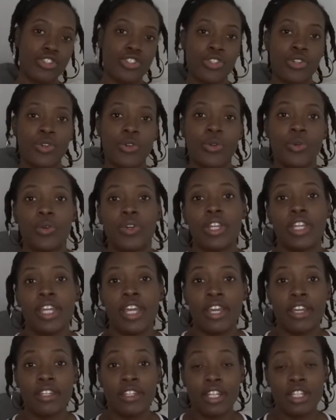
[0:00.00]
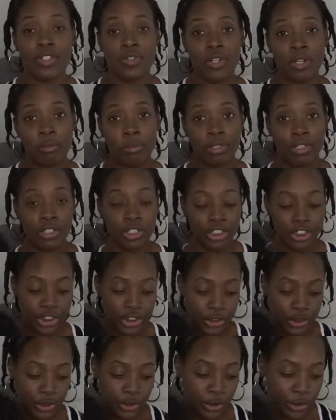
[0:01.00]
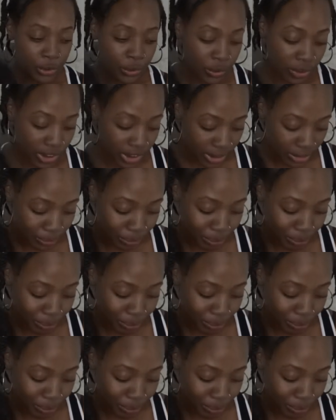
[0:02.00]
So yeah, that's what I'm going to do